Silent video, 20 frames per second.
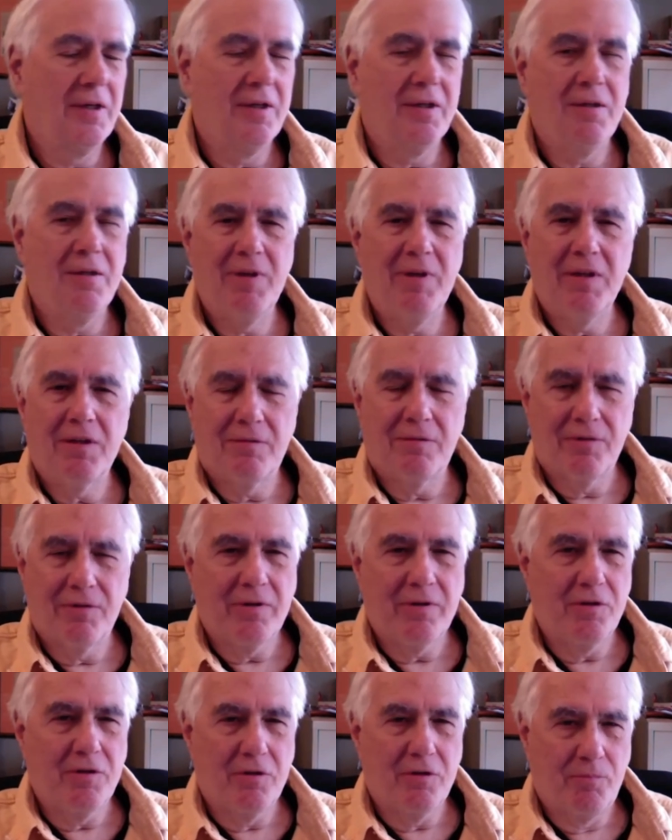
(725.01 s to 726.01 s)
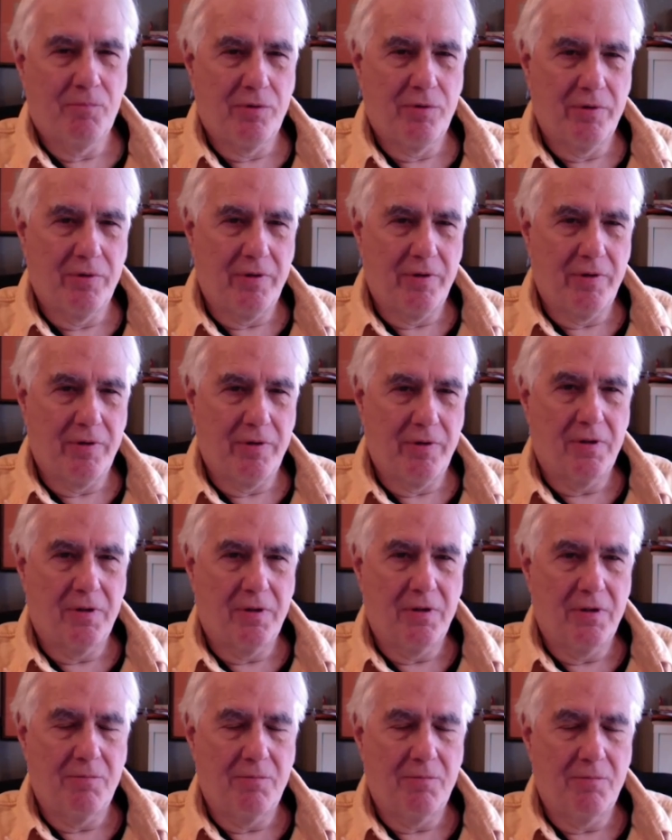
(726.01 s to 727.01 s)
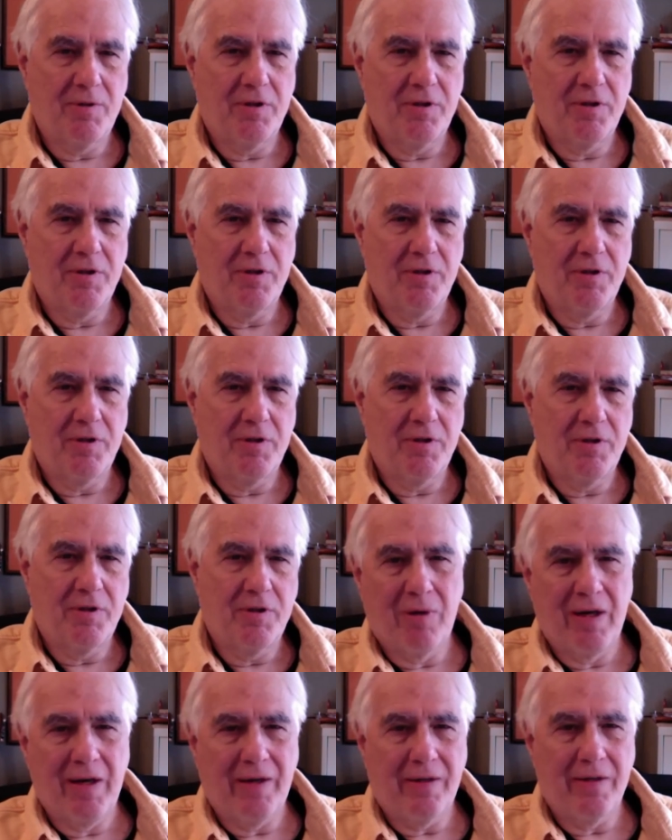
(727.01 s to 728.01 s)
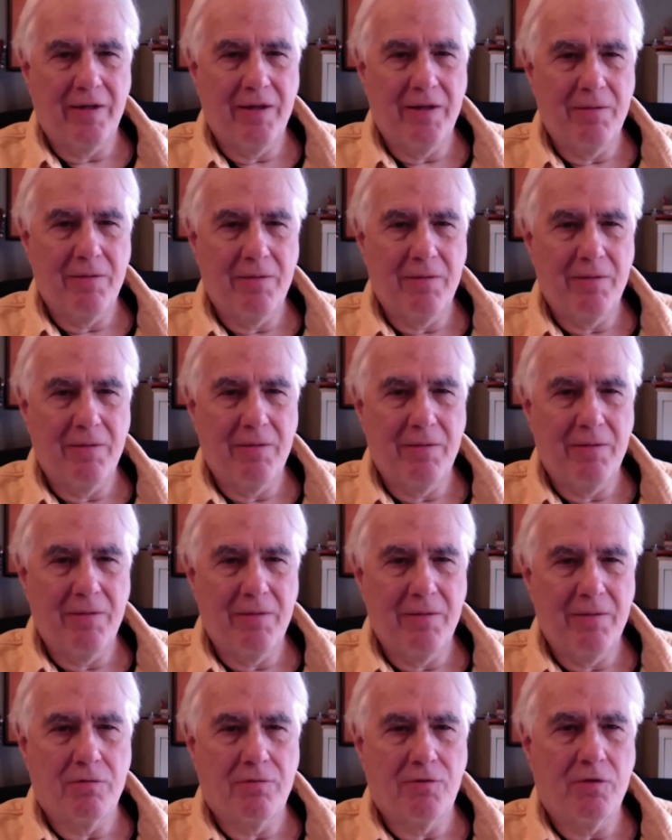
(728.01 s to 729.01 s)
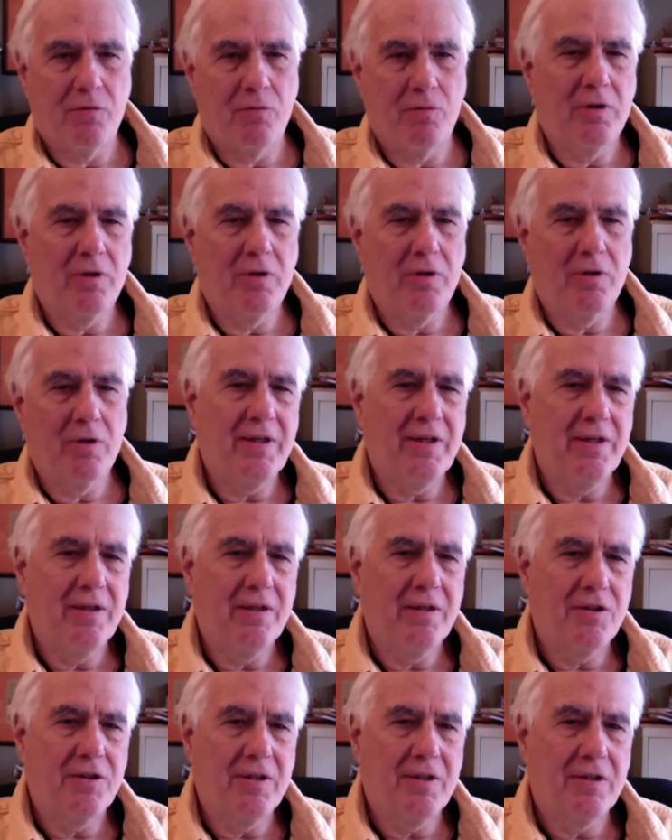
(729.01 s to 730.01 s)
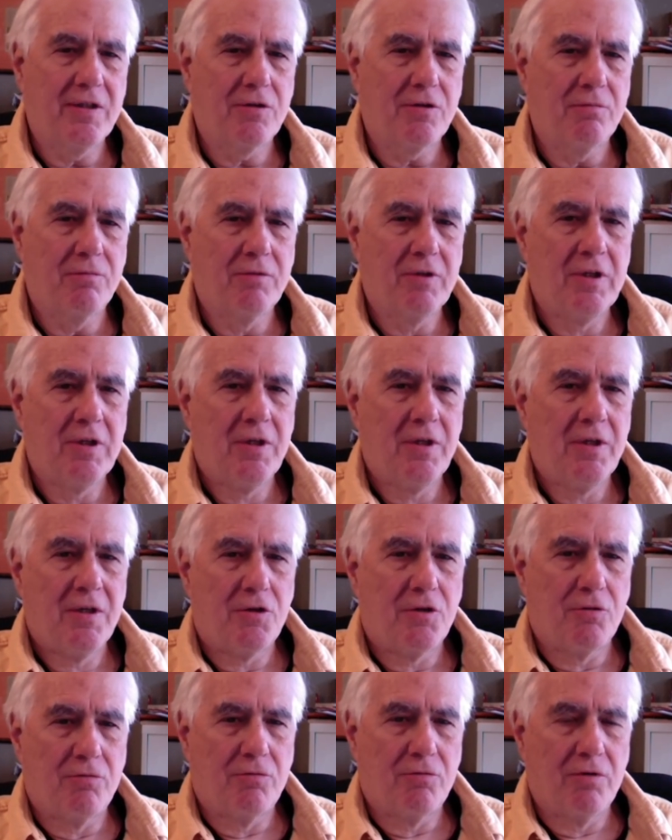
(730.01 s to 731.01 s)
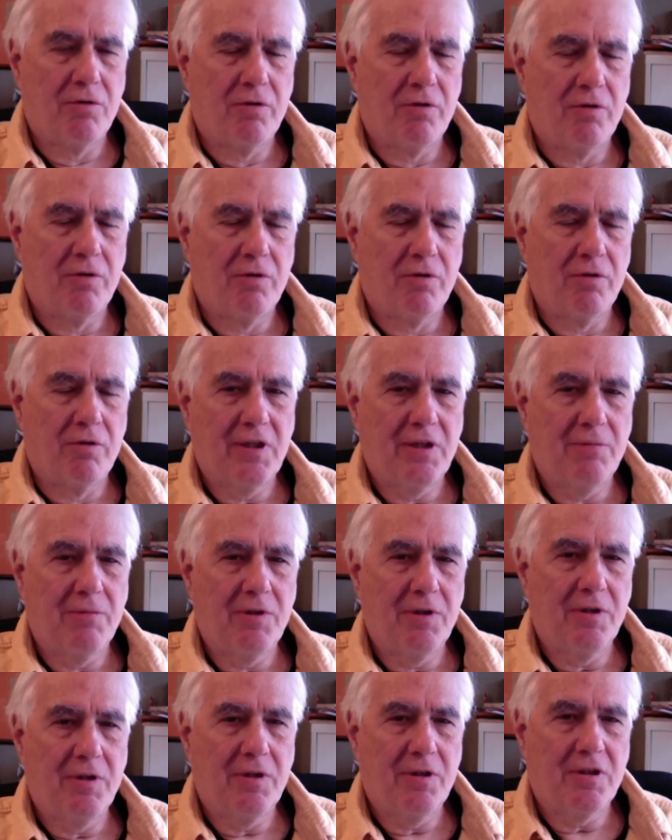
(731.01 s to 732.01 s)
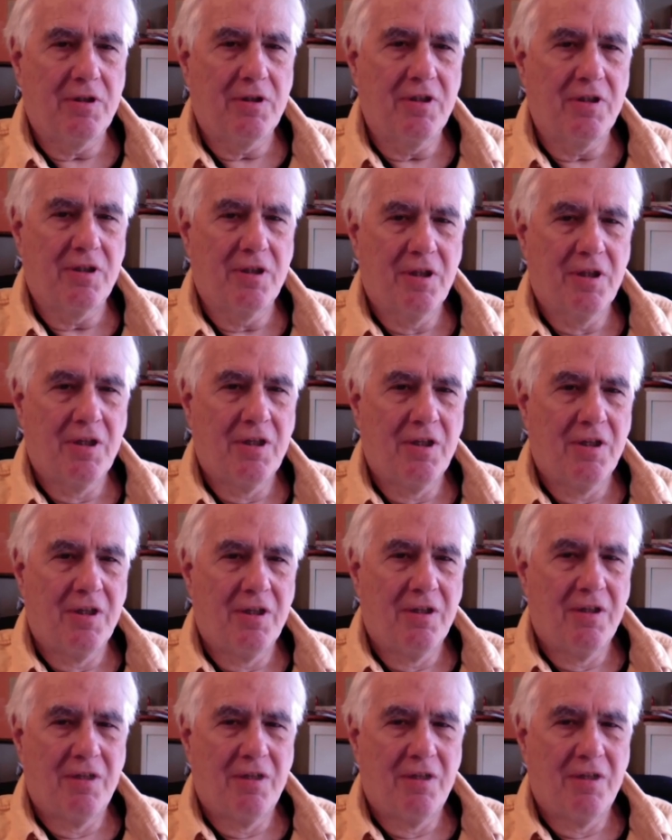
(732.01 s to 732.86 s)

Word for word: And he makes a very good point, especially coming out of black neighborhoods and so forth, where the diet is not so terrific all the time. And he says,